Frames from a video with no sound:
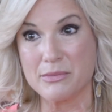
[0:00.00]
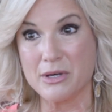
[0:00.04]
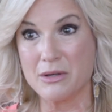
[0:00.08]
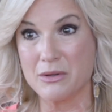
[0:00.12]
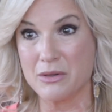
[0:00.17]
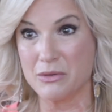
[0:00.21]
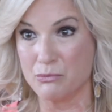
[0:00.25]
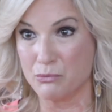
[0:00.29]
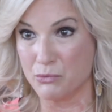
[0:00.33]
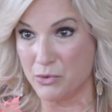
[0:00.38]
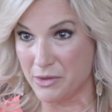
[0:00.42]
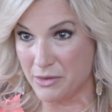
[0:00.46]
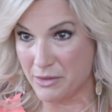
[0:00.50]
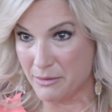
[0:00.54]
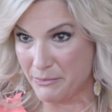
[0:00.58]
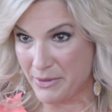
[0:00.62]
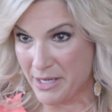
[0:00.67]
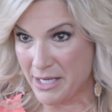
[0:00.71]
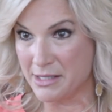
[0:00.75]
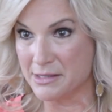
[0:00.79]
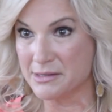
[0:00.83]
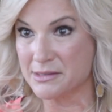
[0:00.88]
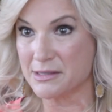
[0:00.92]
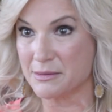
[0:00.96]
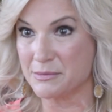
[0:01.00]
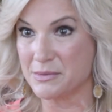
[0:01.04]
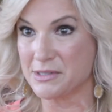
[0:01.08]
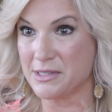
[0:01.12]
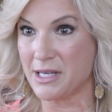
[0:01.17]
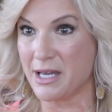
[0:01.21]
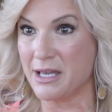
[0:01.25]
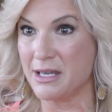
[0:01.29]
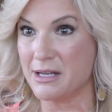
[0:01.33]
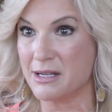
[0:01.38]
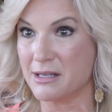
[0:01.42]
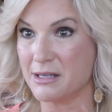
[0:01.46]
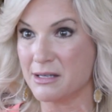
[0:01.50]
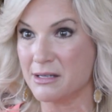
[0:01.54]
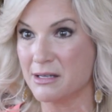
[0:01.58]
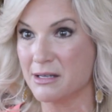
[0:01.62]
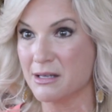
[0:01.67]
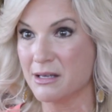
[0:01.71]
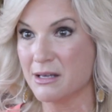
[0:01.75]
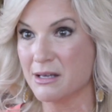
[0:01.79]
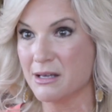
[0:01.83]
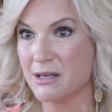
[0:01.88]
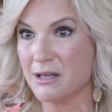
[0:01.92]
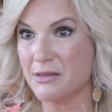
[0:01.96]
but when the pain subsided,
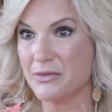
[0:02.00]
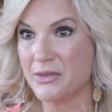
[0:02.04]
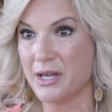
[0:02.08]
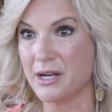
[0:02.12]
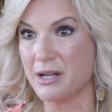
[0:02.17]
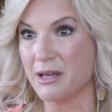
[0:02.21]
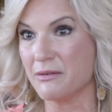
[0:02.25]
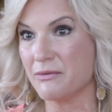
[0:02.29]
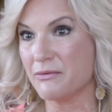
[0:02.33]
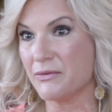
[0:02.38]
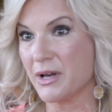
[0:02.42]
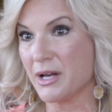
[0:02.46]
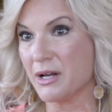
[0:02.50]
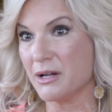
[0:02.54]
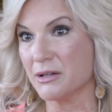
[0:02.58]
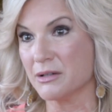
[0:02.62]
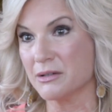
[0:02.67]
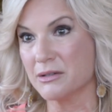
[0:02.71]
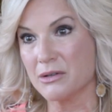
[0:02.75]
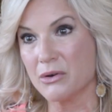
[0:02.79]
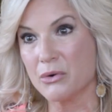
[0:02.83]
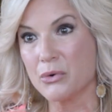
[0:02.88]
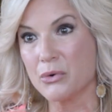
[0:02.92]
then I felt